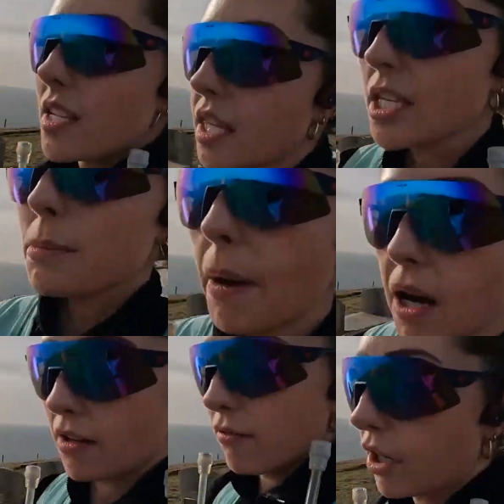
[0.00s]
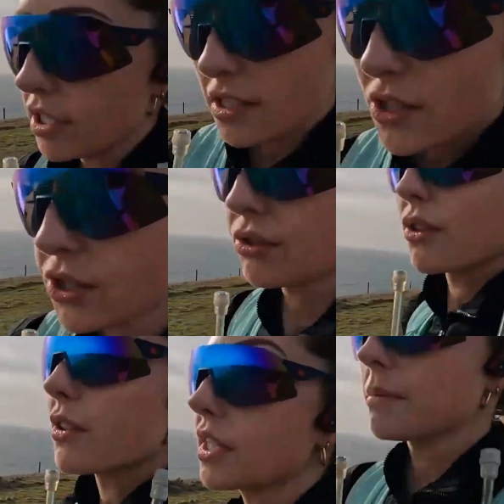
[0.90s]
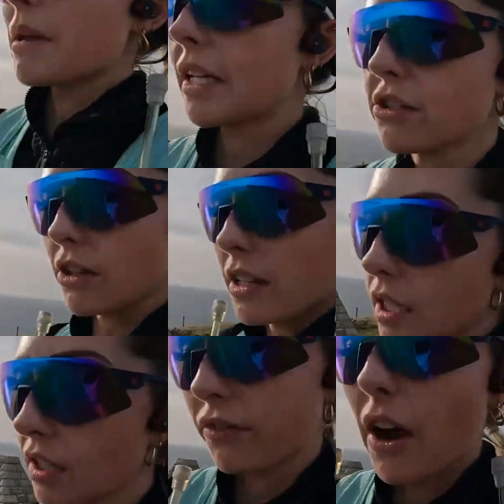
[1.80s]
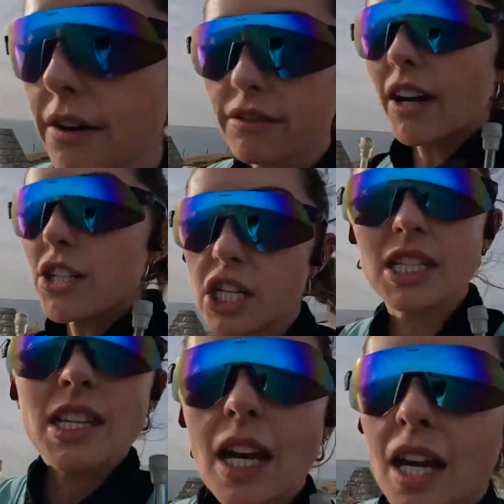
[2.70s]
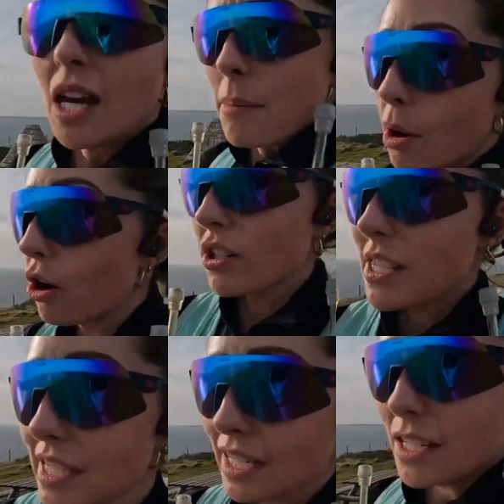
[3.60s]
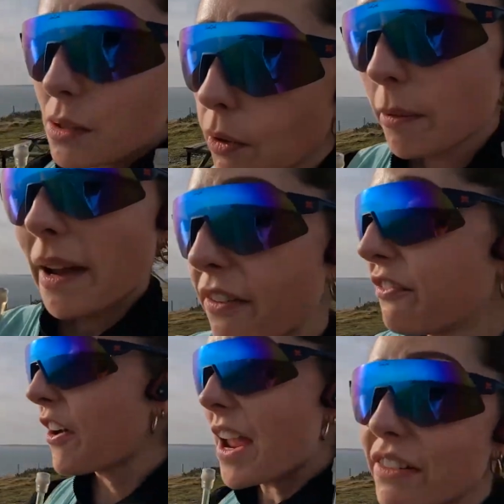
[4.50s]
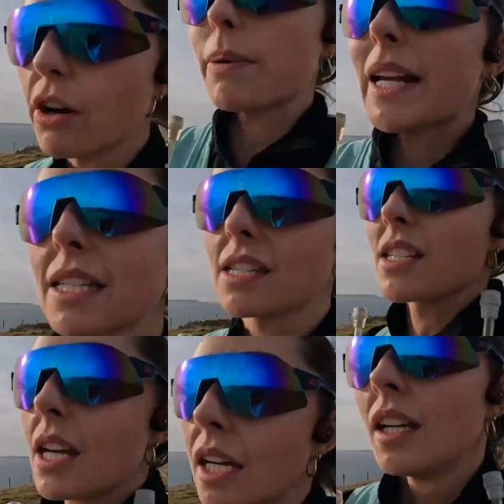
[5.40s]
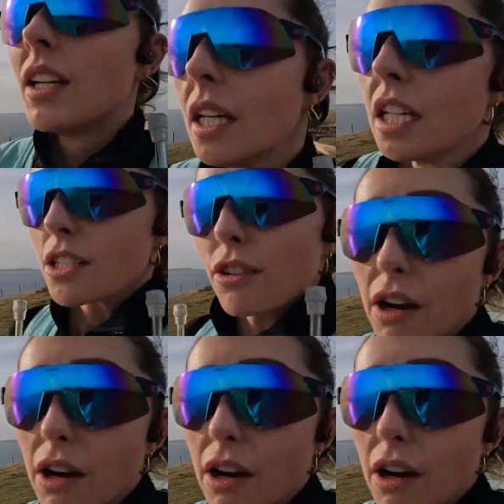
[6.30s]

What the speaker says: So this part runs through the military firing ranges, but honestly it's one of my favourite places to